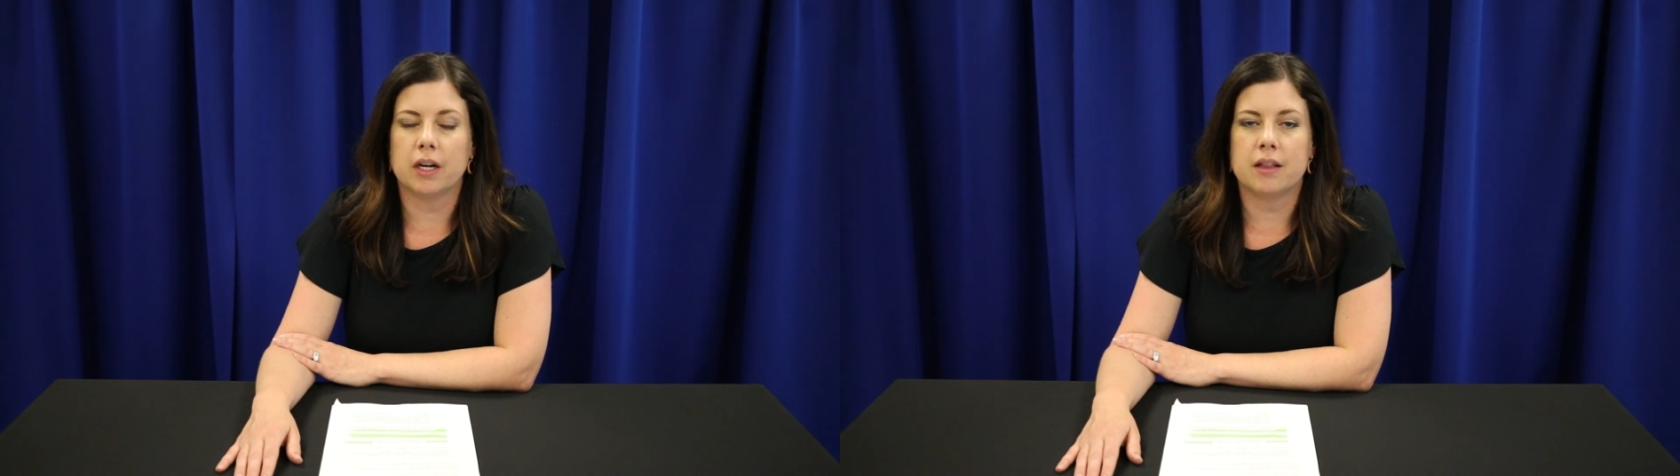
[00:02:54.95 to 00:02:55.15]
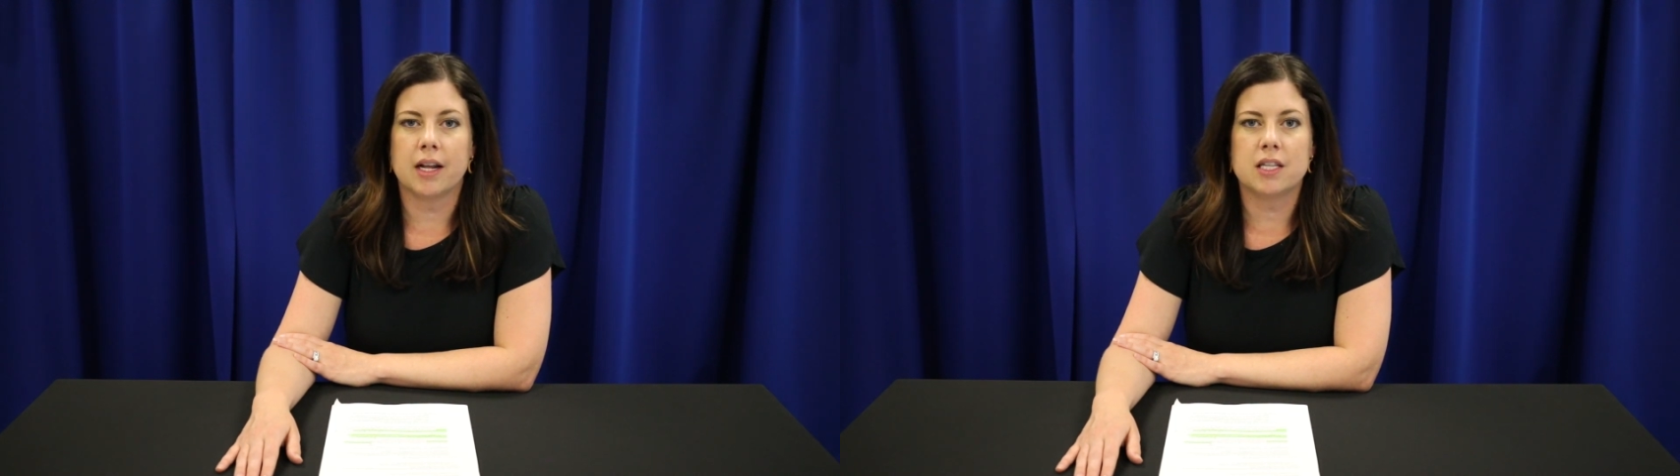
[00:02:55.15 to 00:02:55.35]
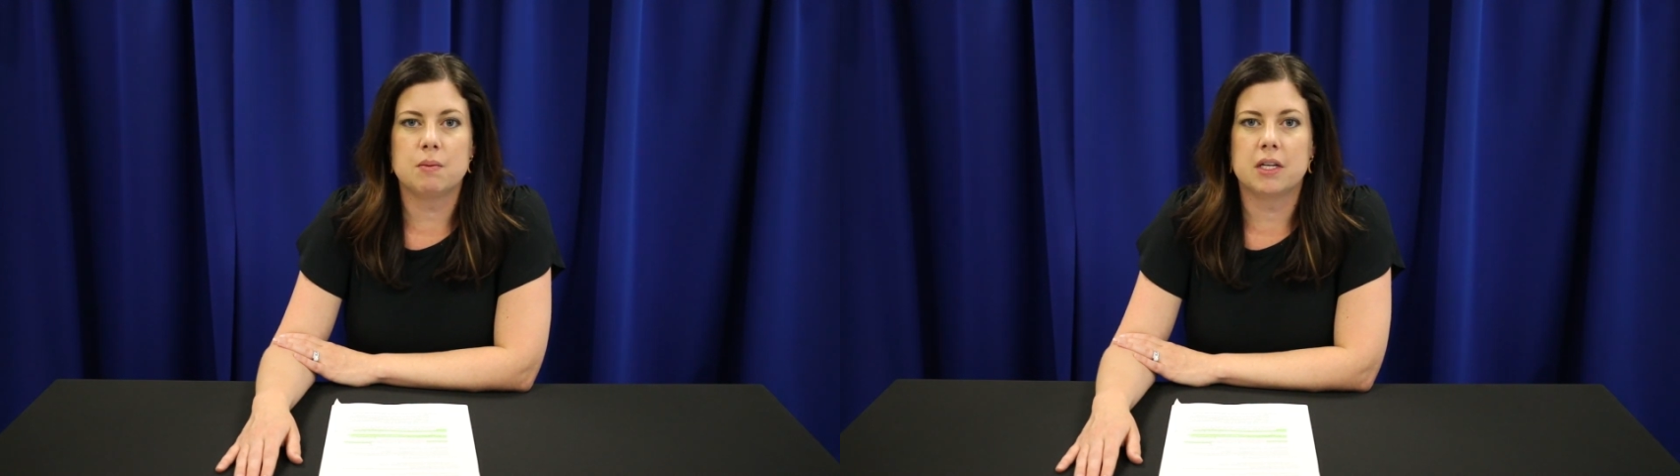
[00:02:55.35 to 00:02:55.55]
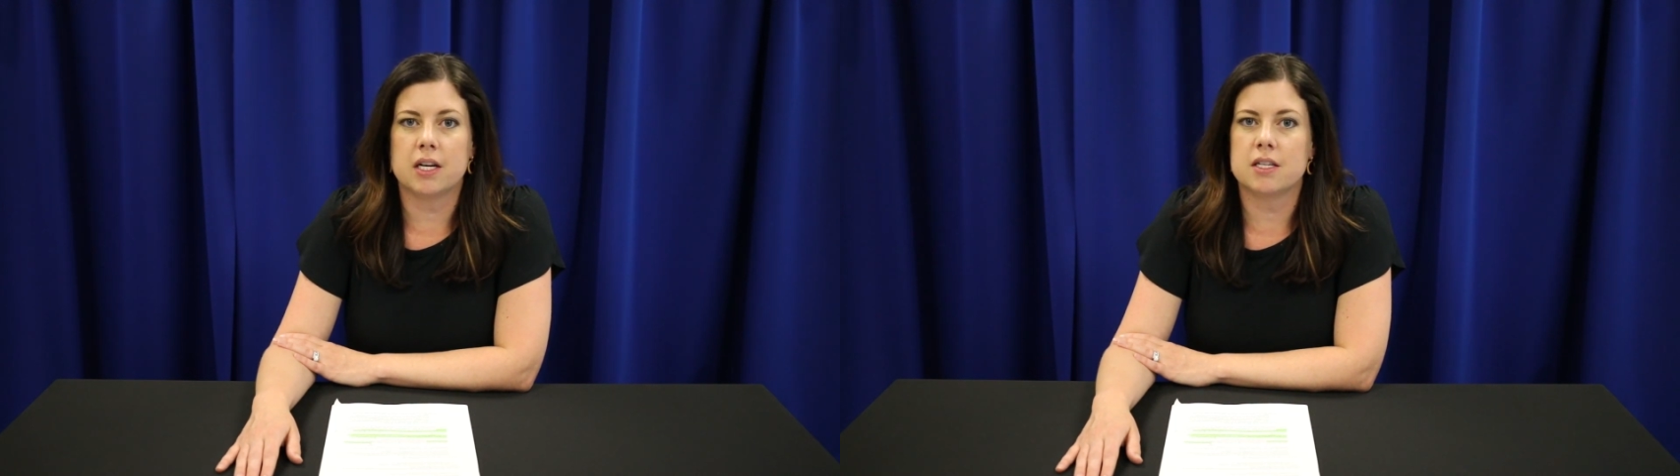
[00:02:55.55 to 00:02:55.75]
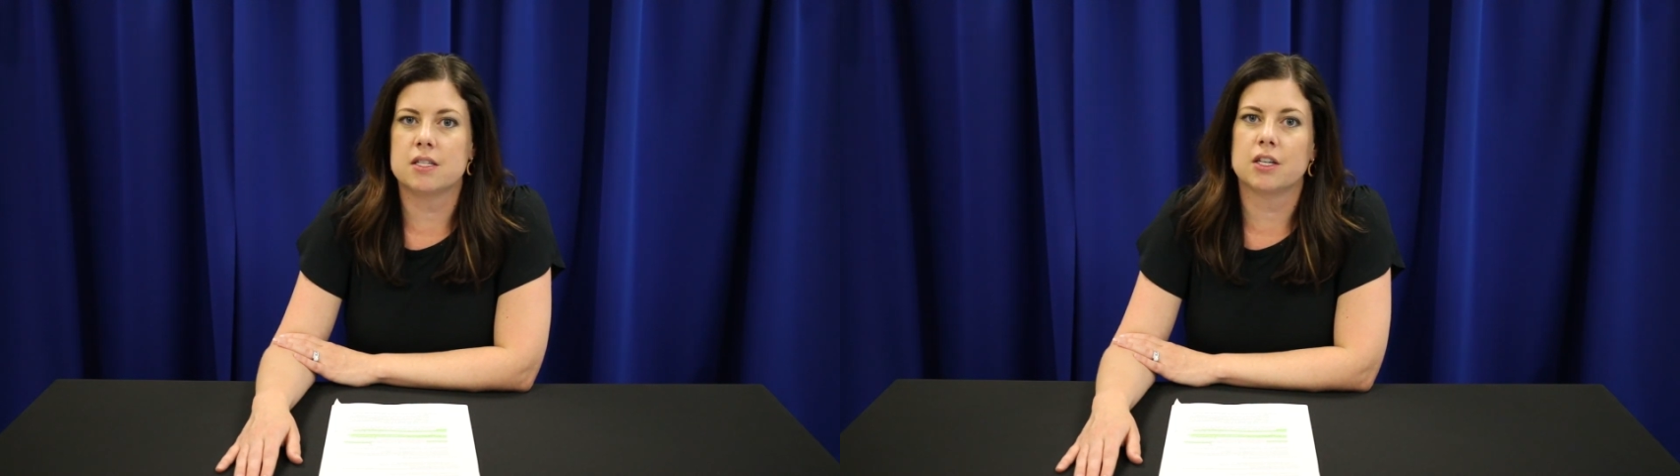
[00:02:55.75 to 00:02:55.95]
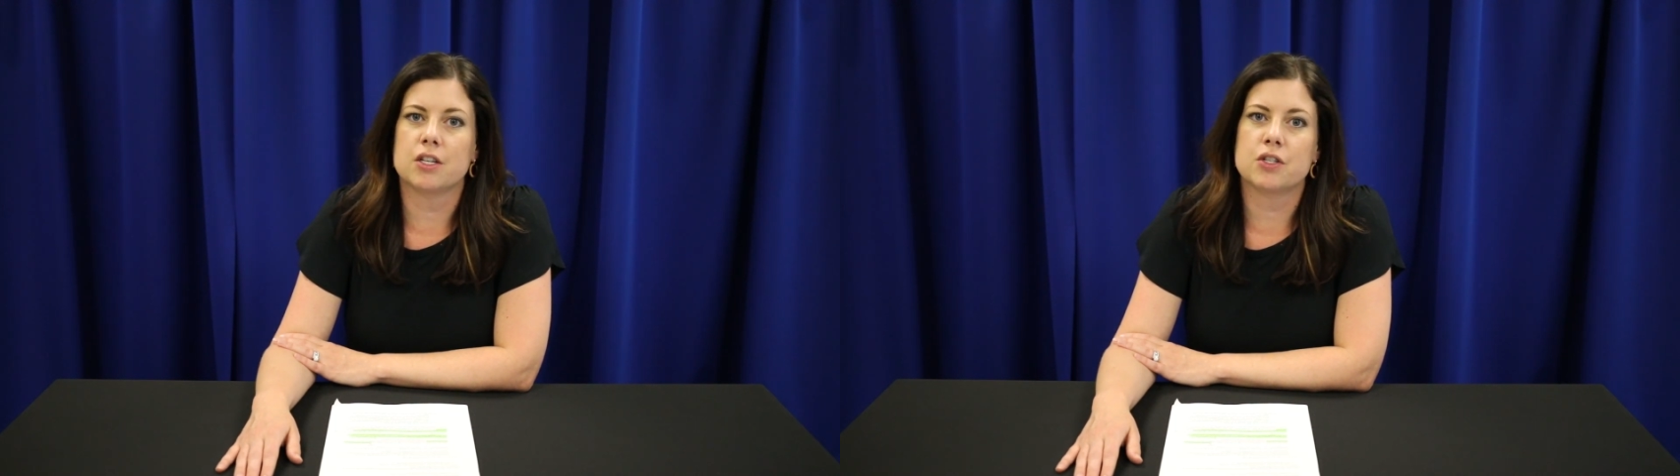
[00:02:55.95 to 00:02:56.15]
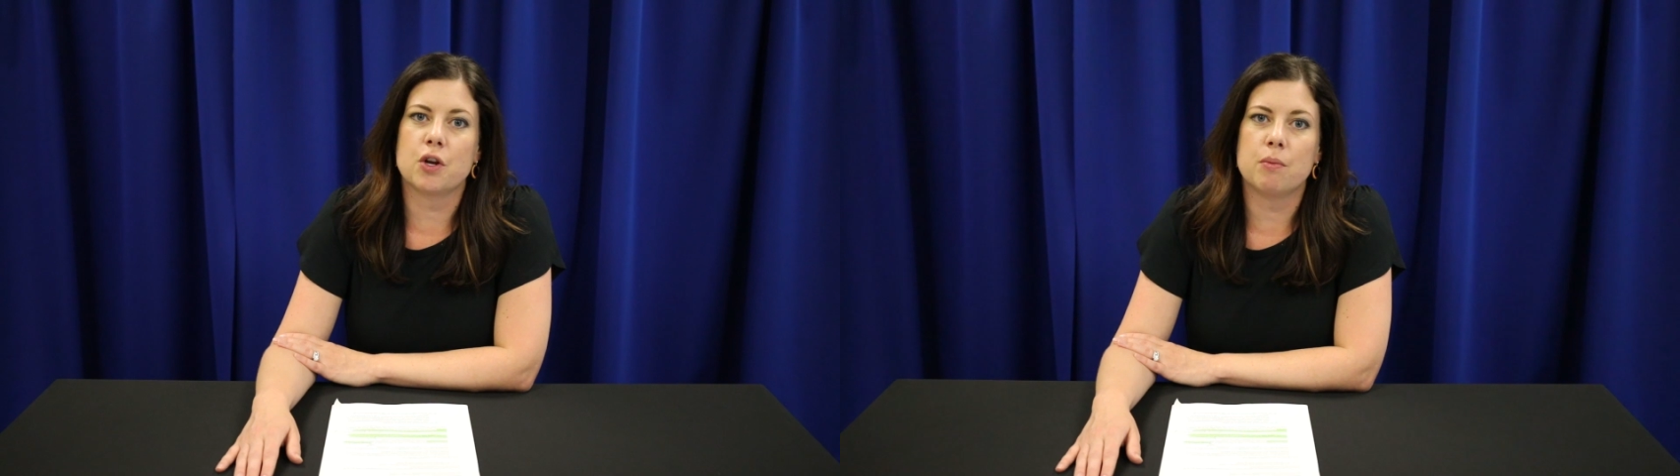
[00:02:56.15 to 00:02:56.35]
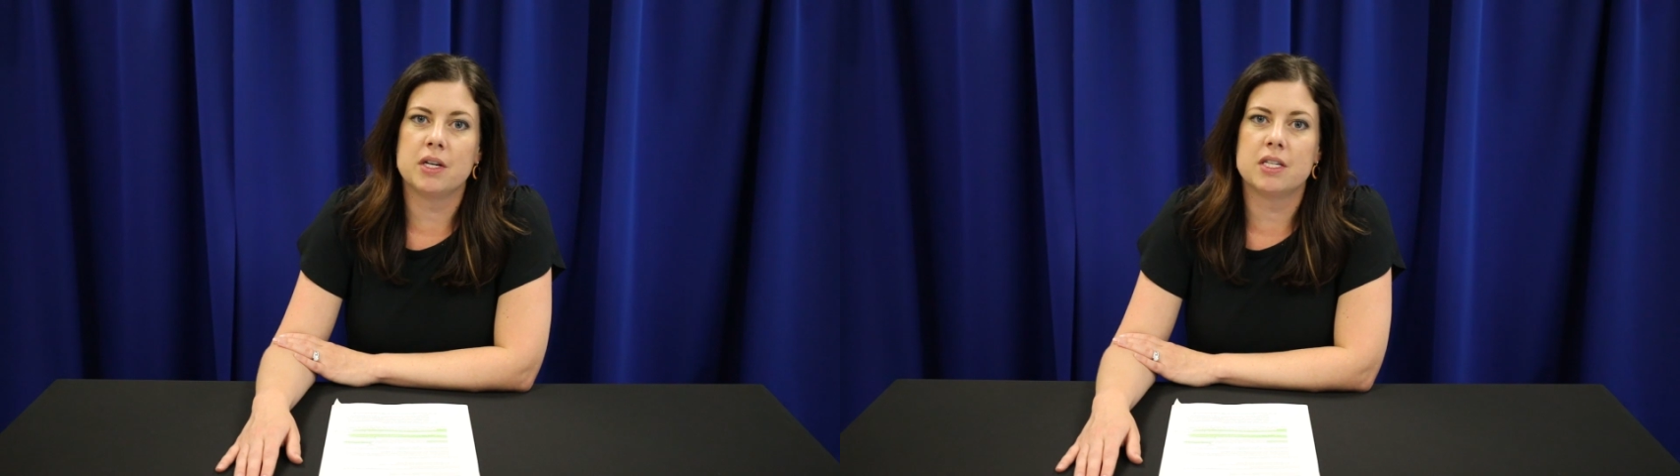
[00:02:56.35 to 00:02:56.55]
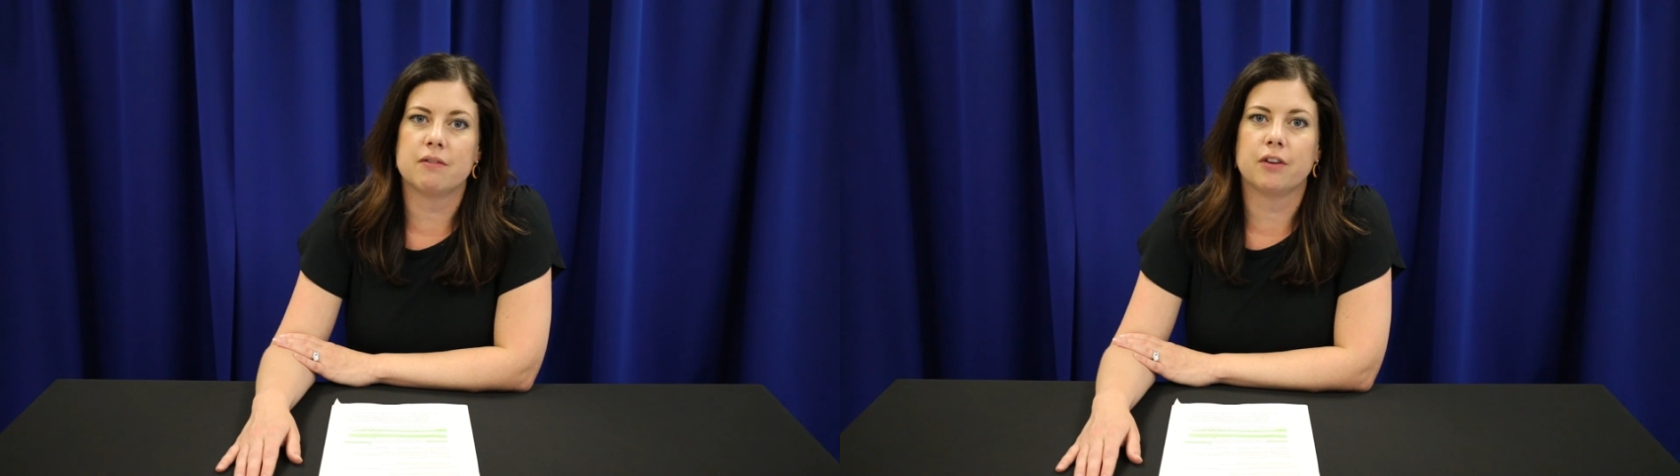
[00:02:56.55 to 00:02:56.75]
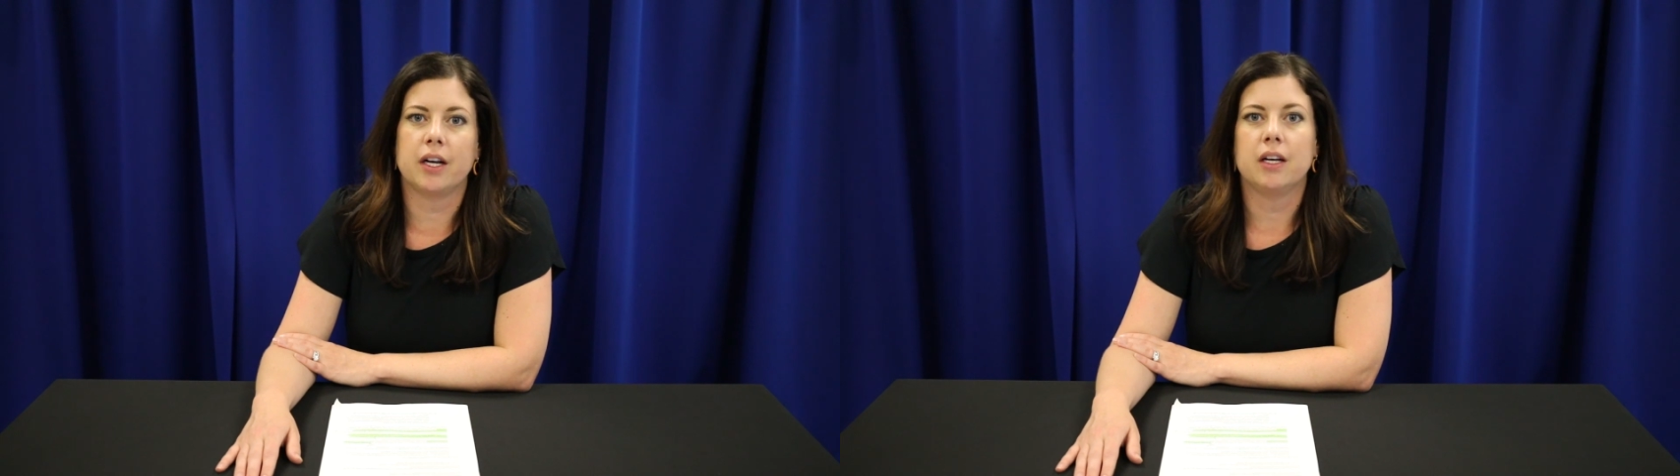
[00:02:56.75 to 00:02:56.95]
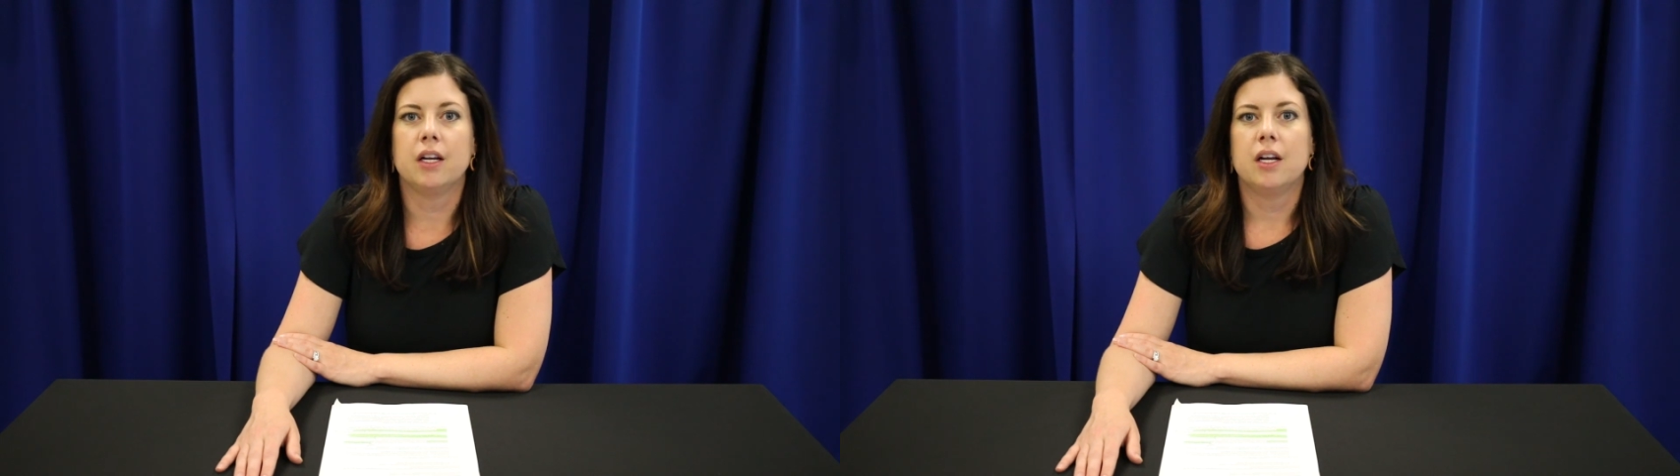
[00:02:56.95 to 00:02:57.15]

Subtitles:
And that's because there are so many different